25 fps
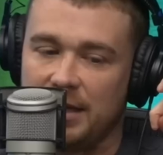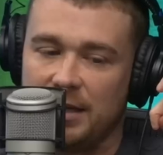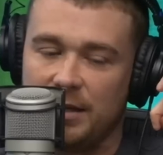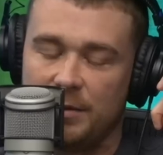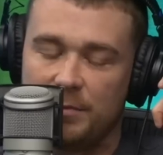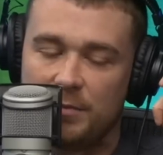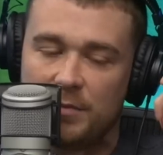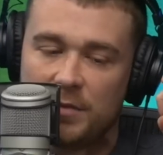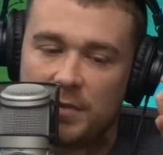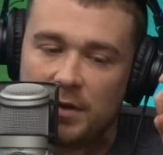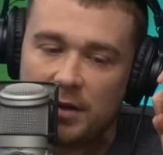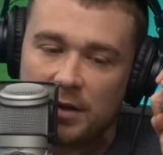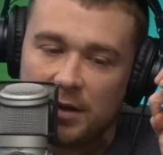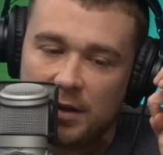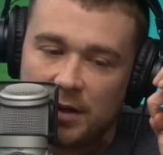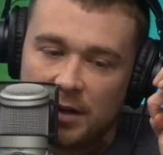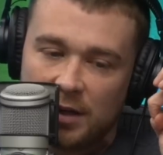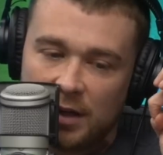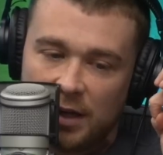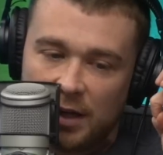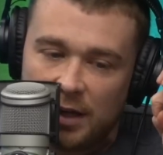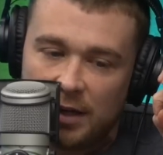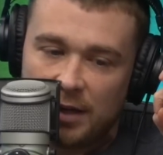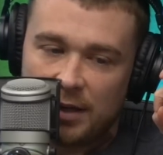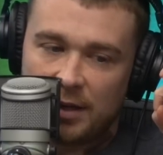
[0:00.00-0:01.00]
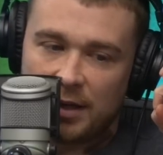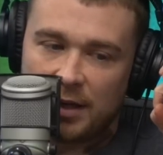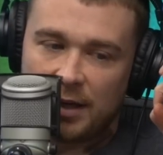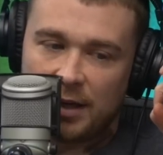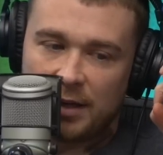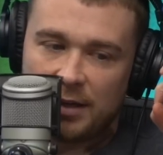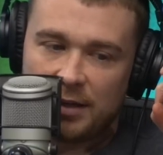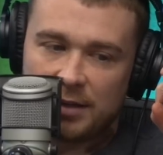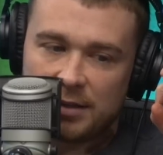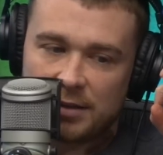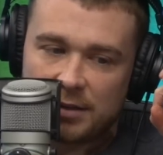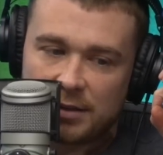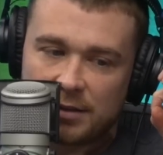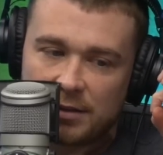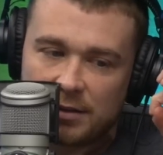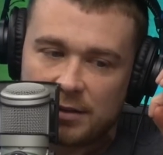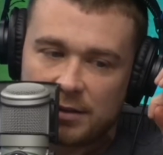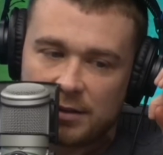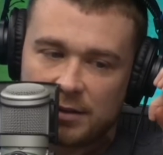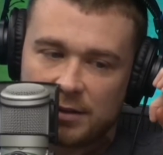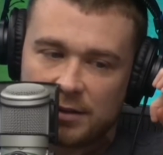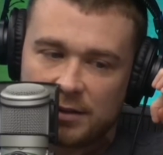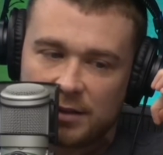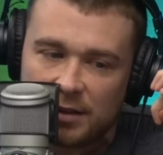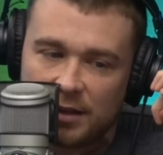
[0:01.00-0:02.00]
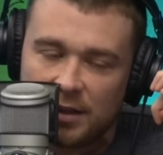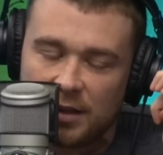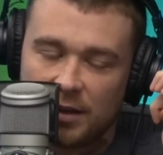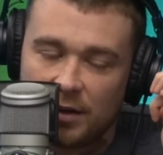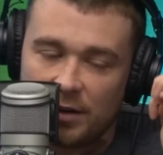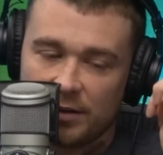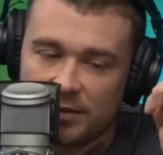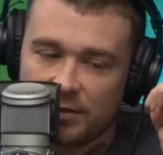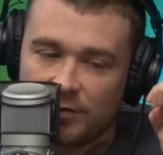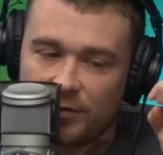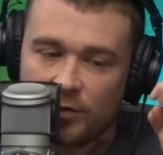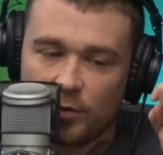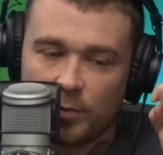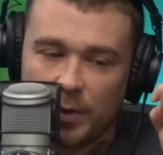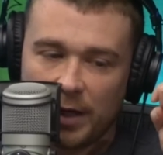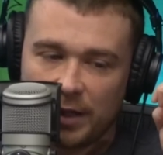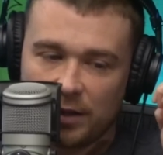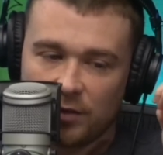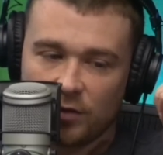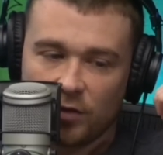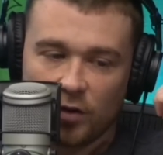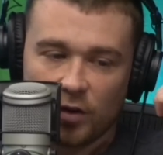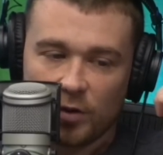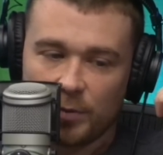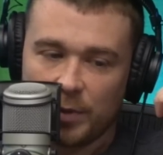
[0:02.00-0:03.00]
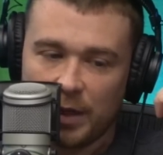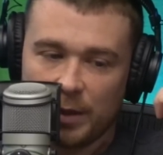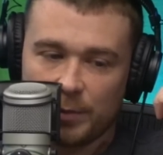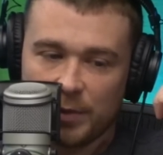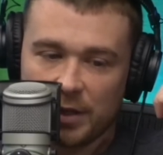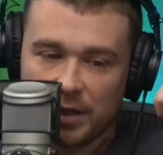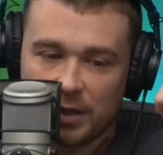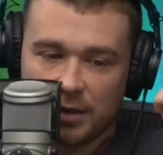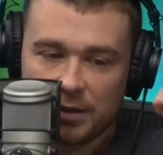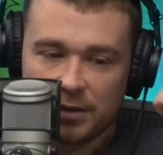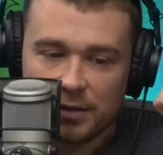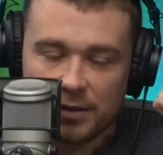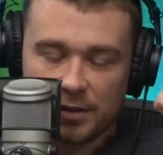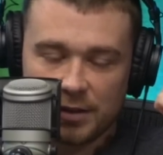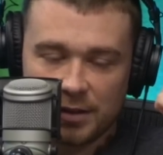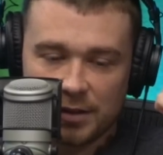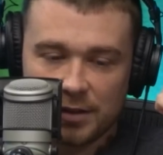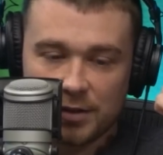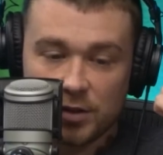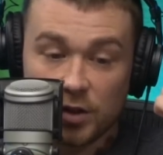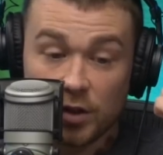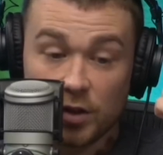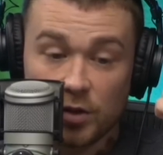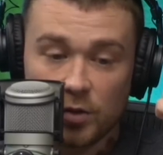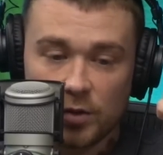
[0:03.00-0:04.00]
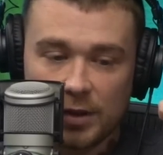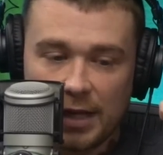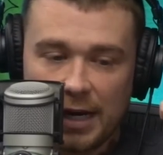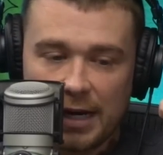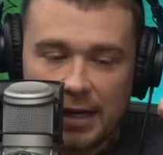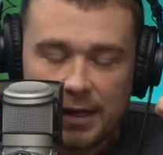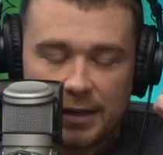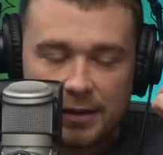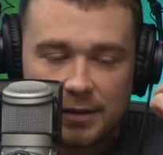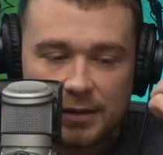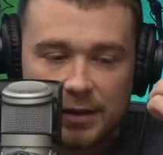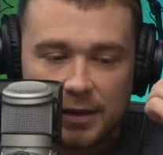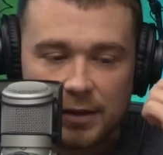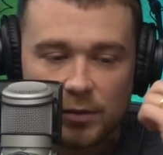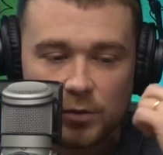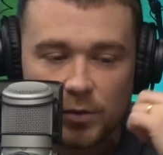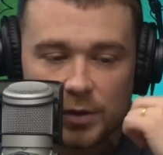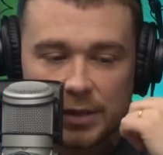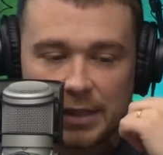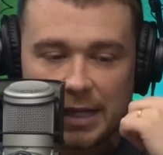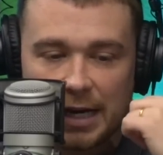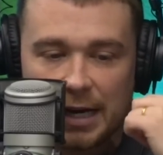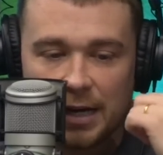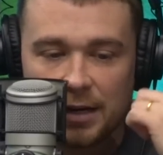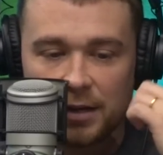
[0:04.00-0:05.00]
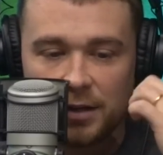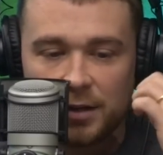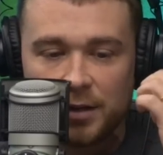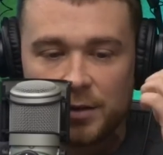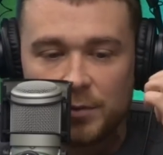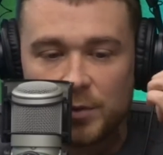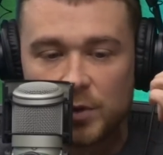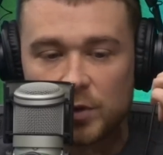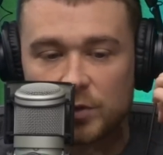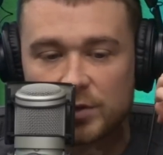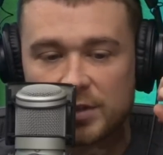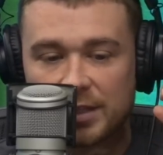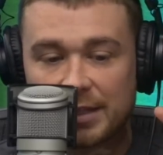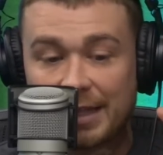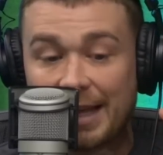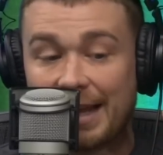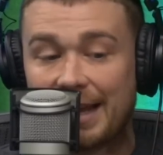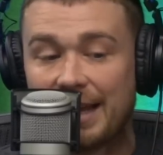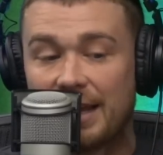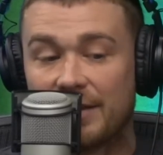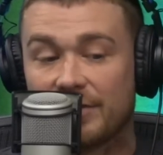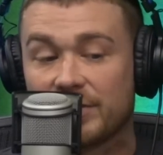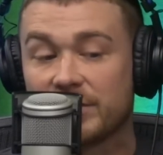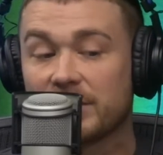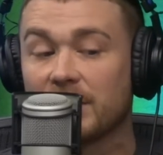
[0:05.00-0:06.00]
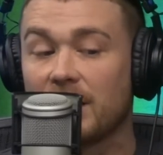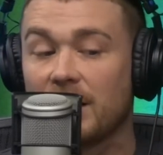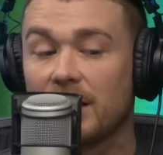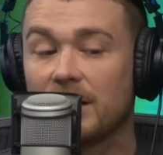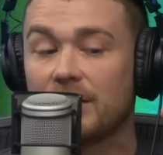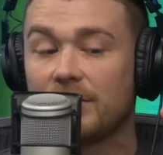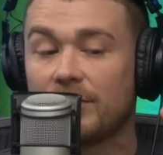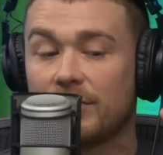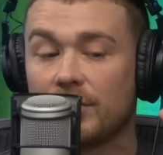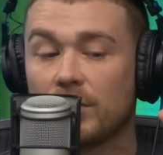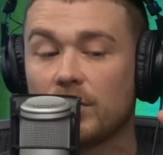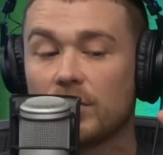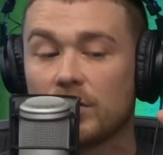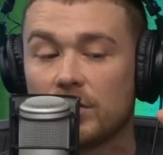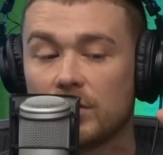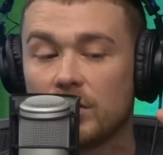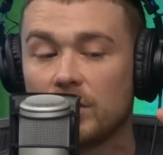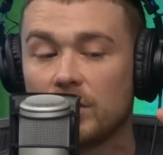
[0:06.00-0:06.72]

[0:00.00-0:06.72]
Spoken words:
him. And, you know, as a fullback, you've got to be able to do that and deal with that. But also that left side for